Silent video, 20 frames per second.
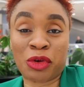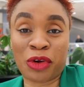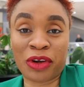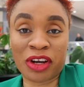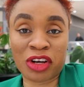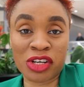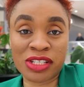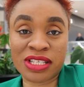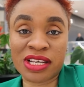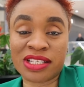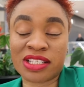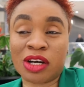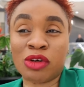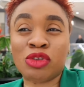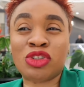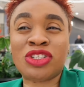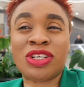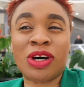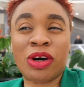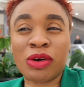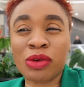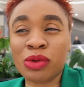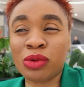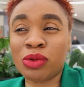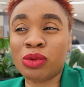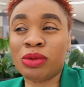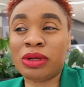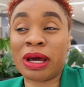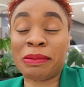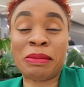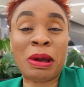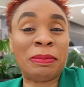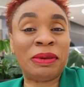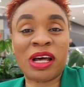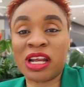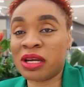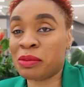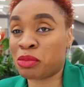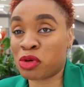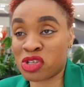create content, I will tell you like my
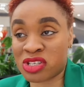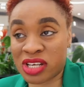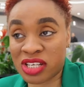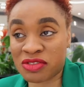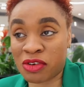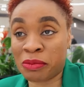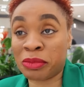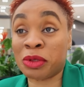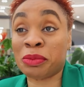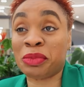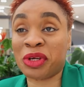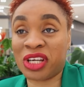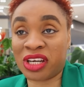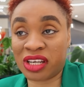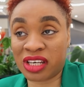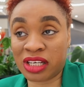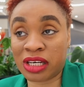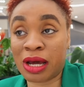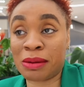planning process from the beginning.